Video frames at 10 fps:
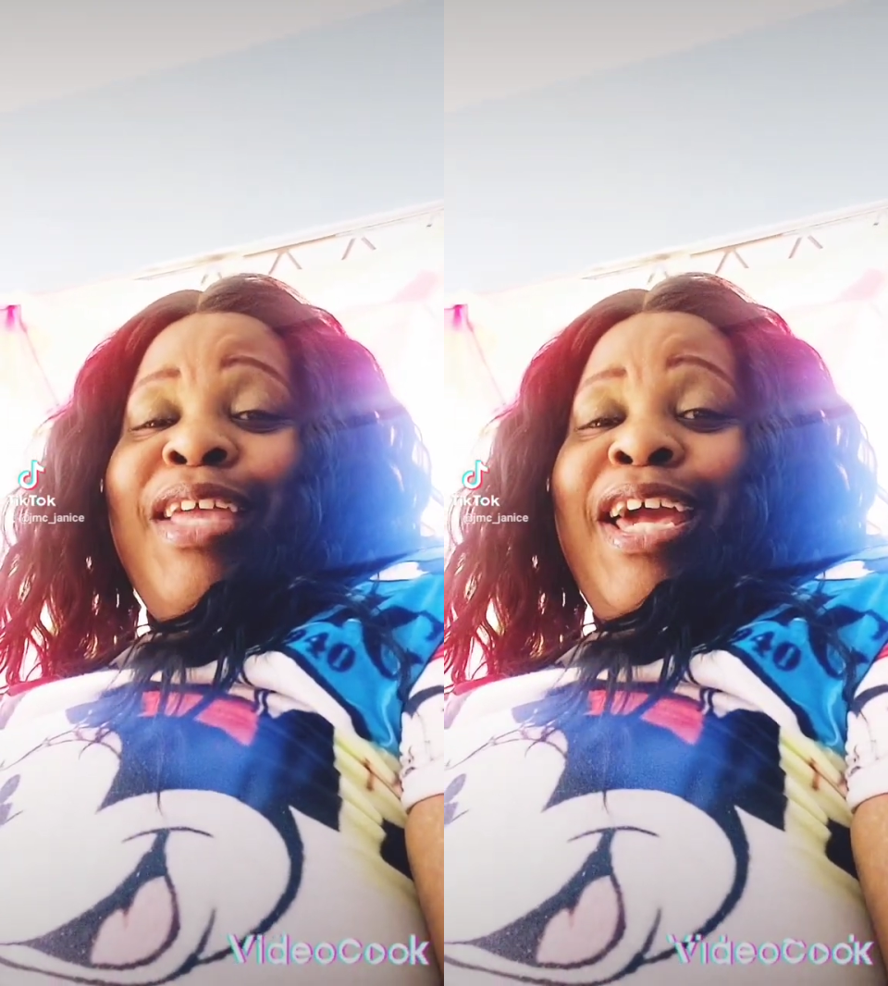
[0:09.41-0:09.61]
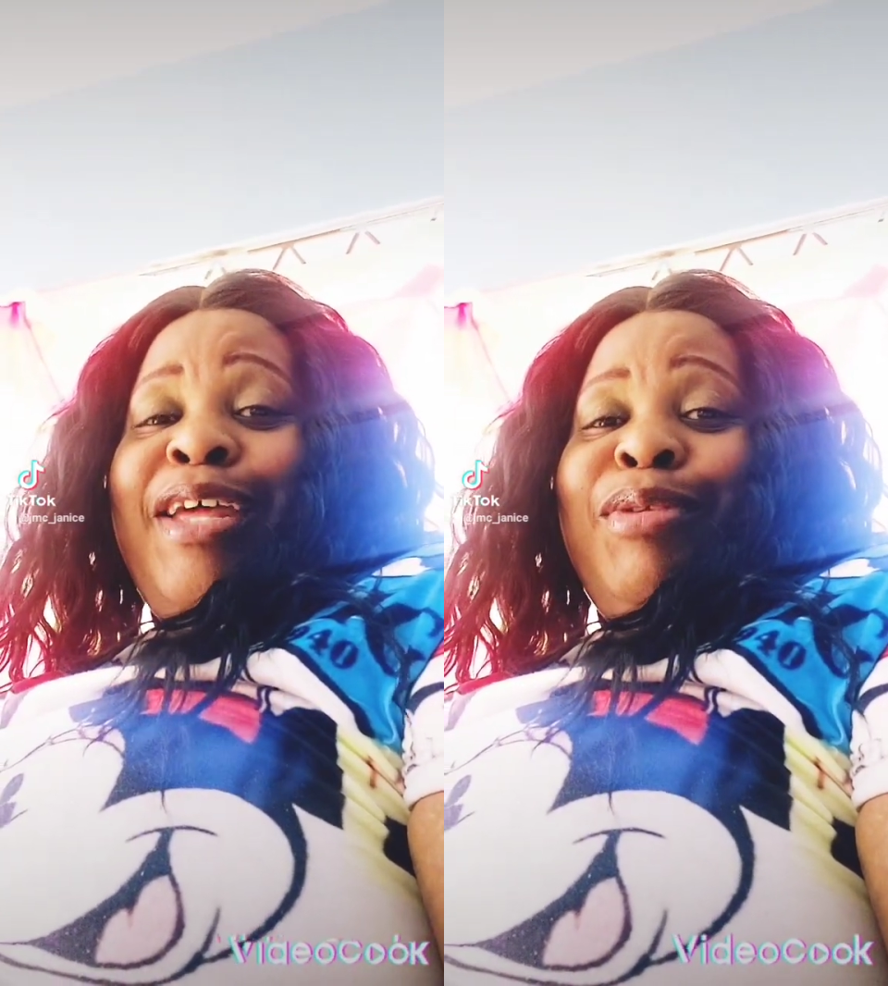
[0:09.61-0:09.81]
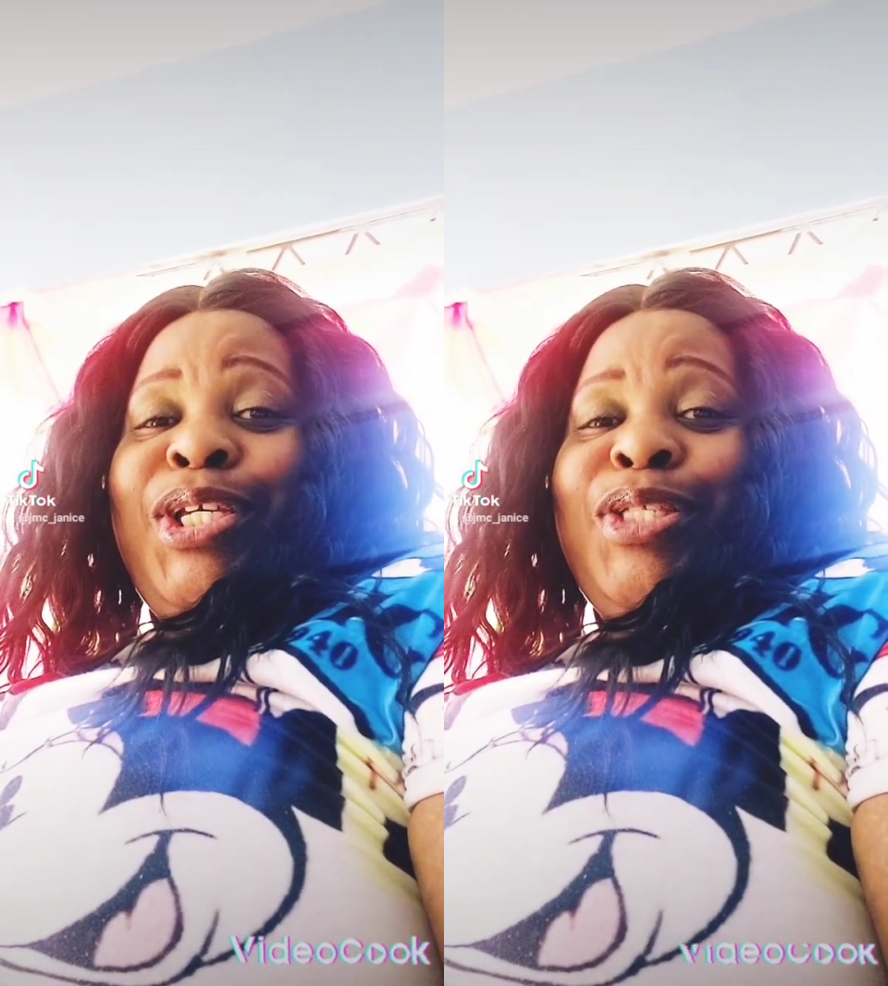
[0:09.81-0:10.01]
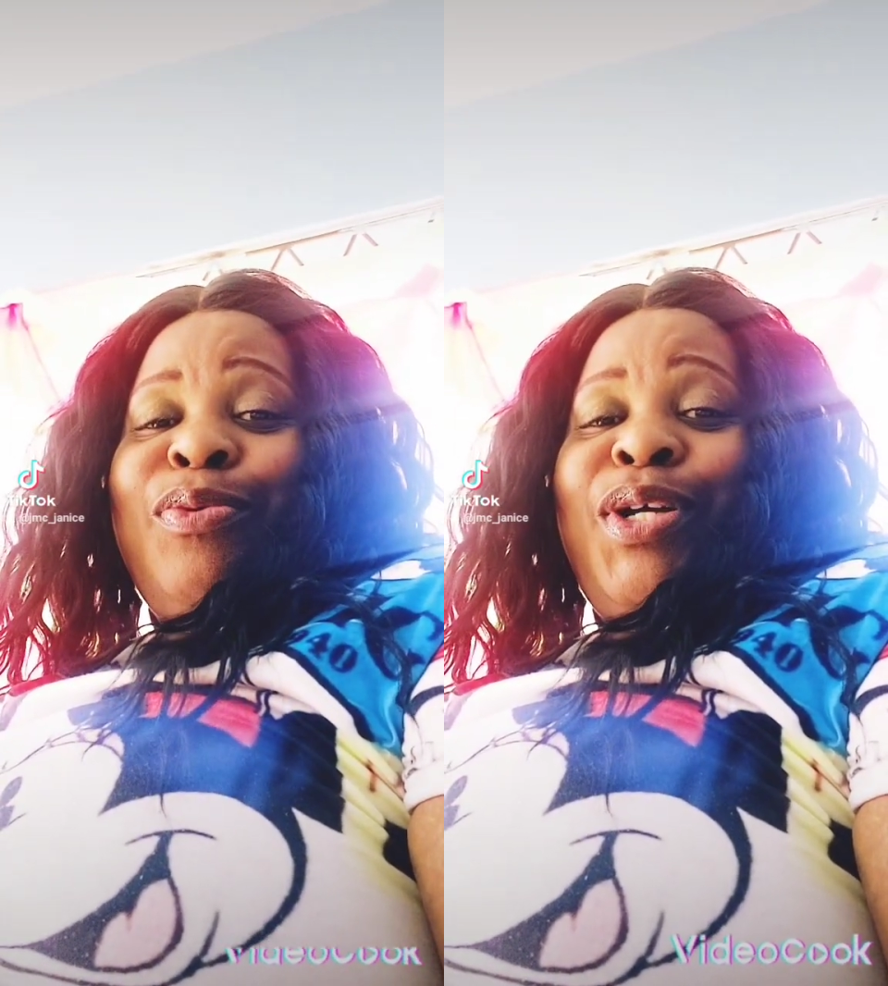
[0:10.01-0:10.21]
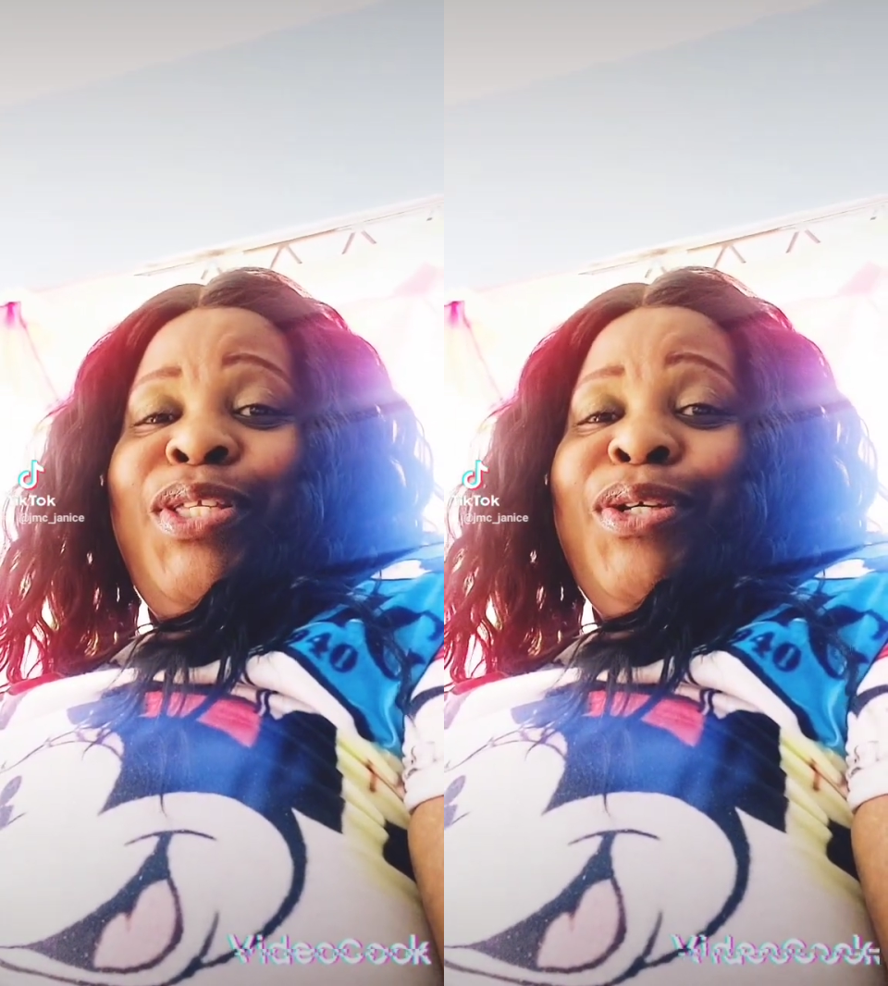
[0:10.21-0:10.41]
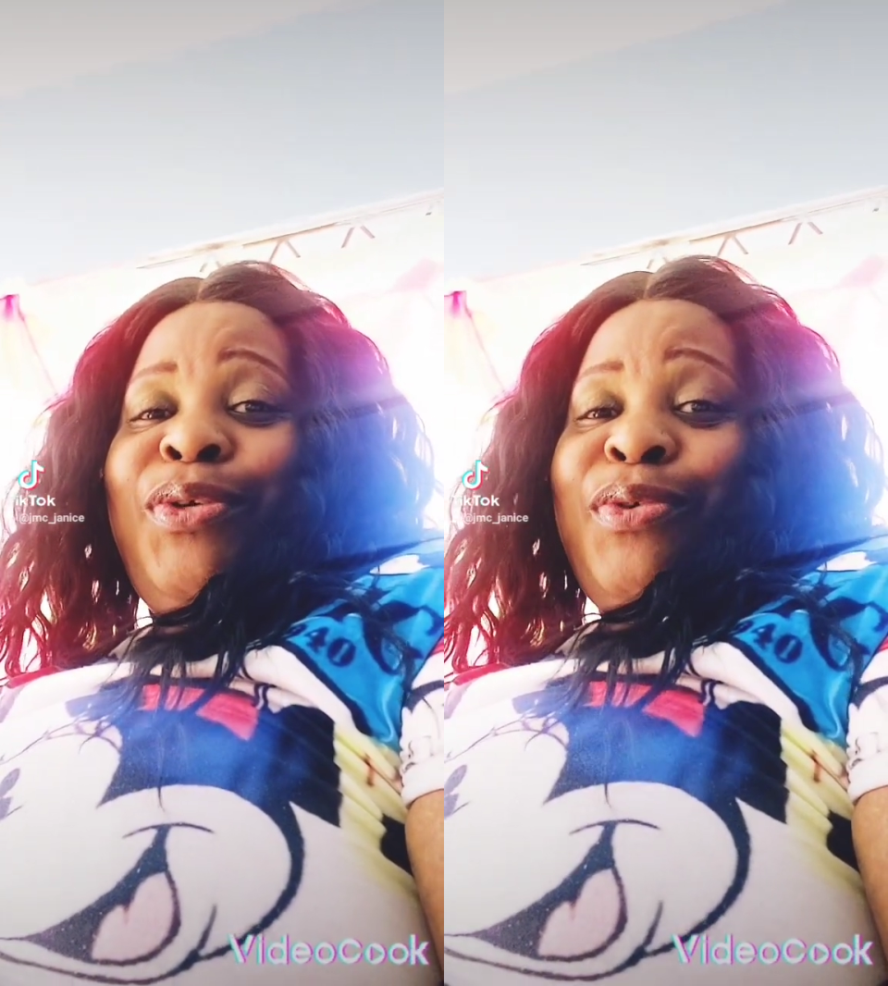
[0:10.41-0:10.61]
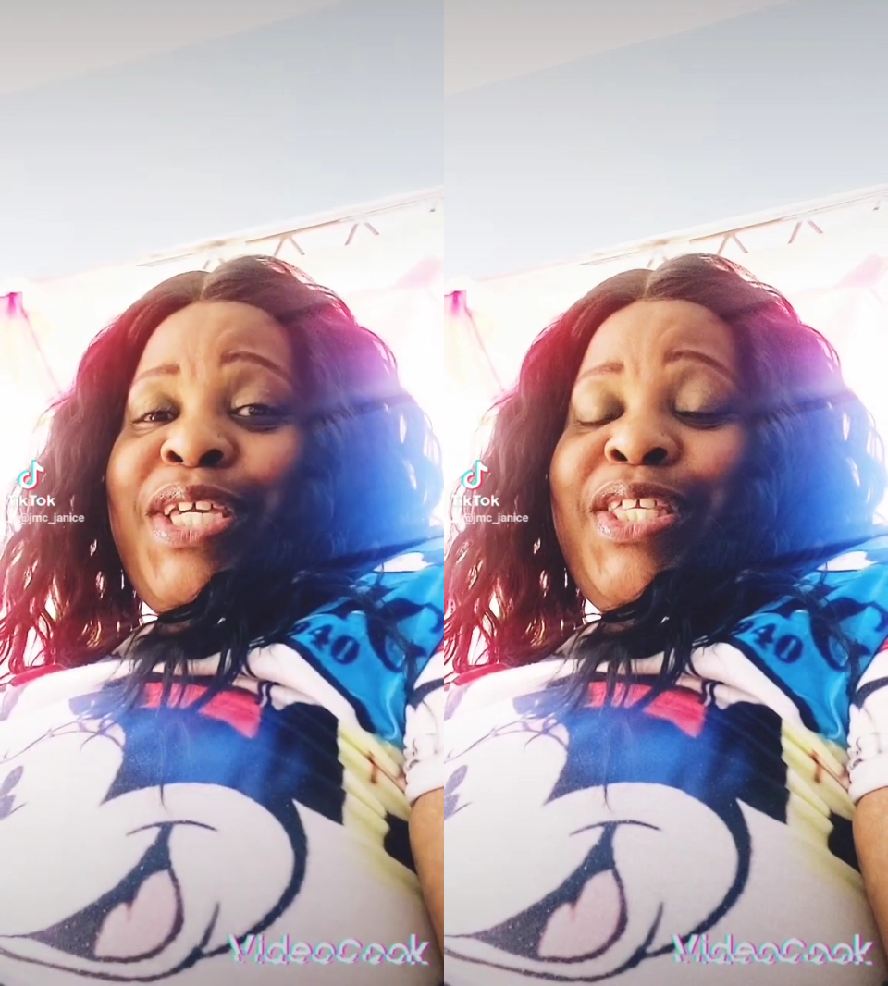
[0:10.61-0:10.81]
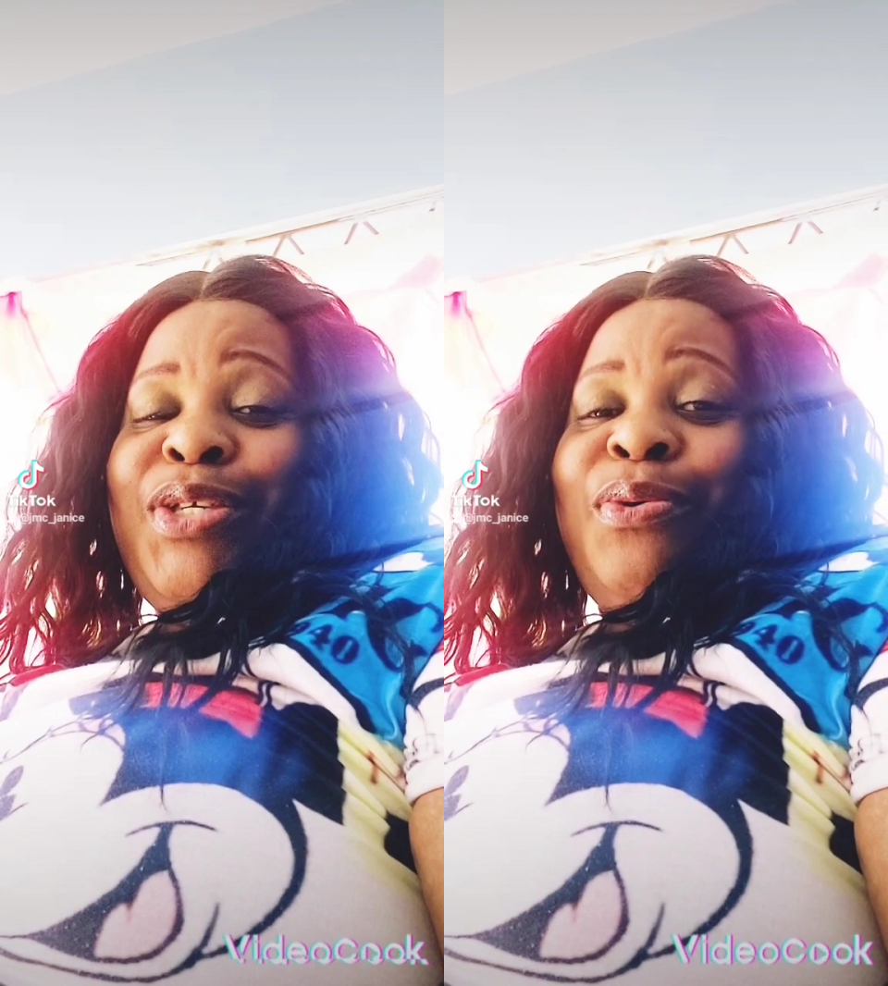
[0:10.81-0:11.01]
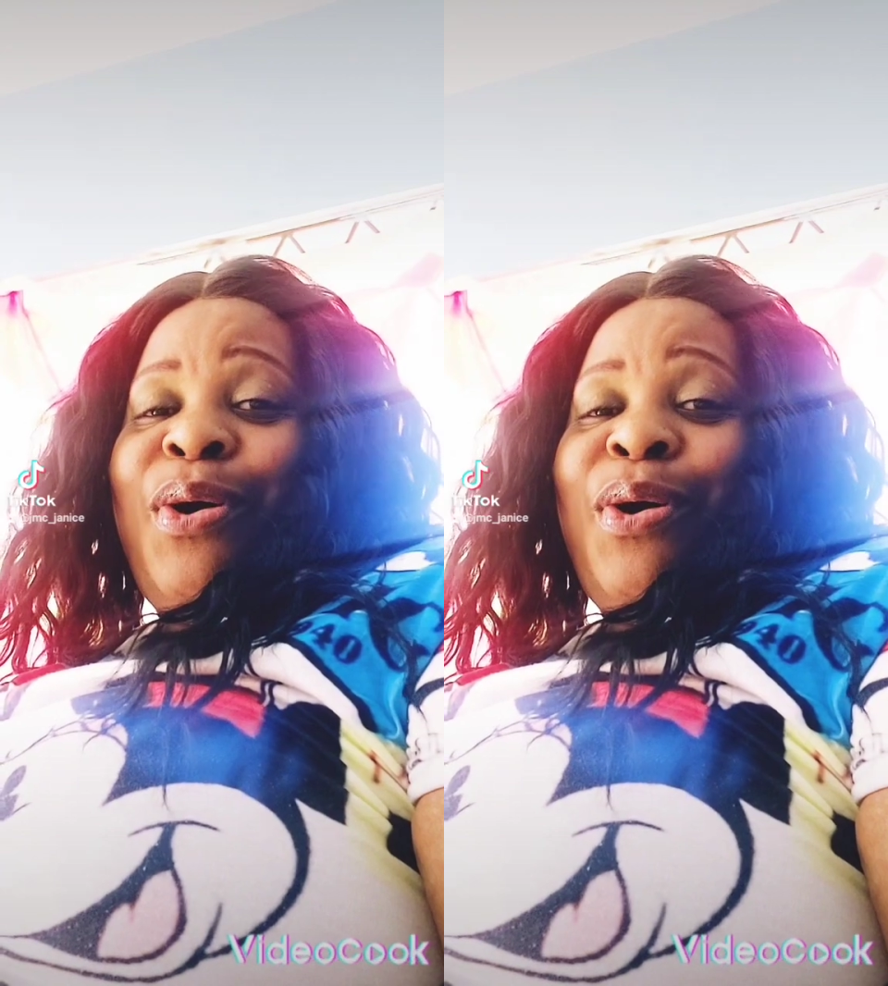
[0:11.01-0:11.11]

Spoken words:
and I just want to greet you